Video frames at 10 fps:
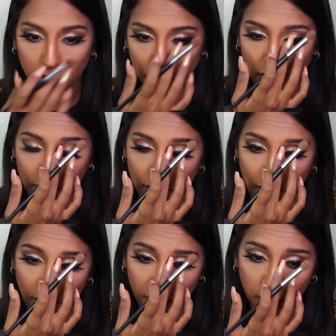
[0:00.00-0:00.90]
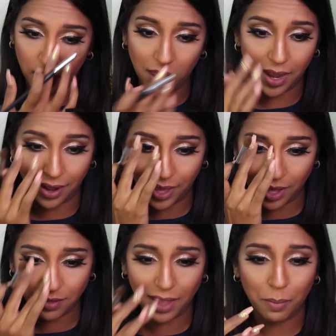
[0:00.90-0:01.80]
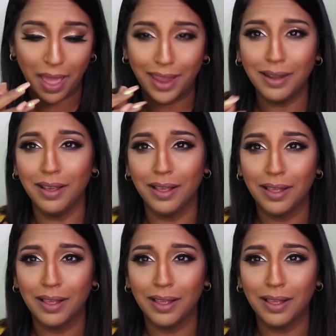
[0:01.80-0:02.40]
Because in a case like mine,